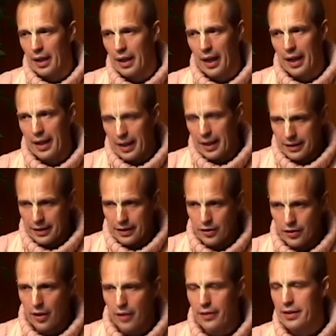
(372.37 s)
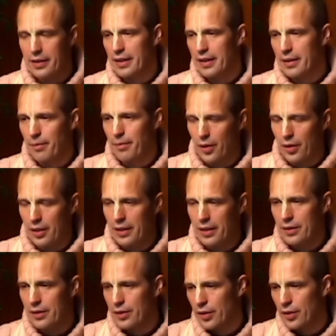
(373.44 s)
I had the service in the morning
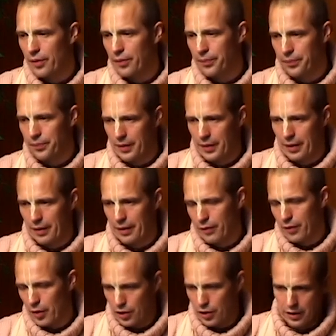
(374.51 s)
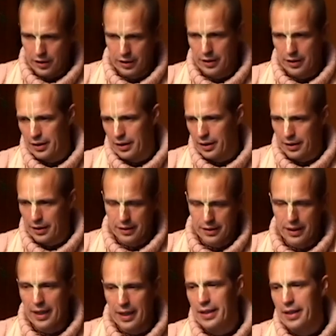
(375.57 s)
to wash the
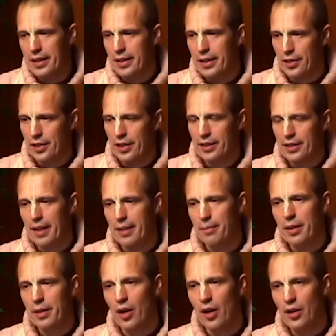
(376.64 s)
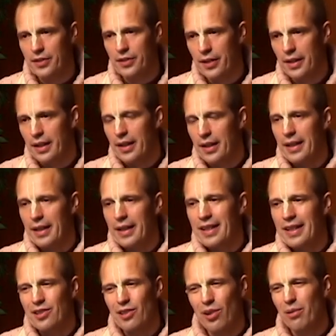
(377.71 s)
deity dishes, and because
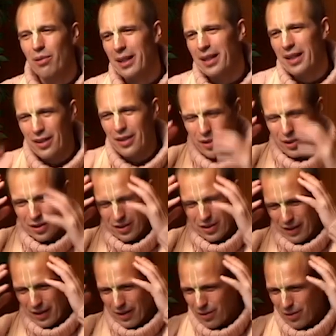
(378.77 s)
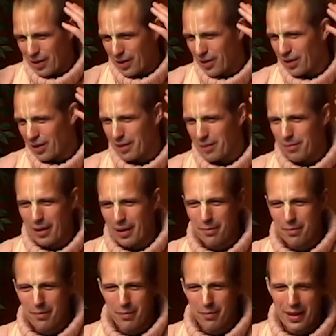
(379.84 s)
so many thoughts were going on in my
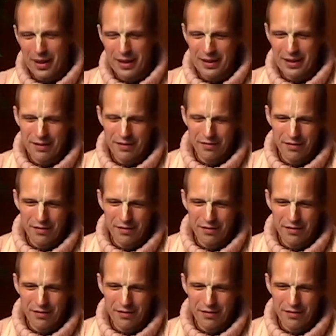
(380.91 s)
mind,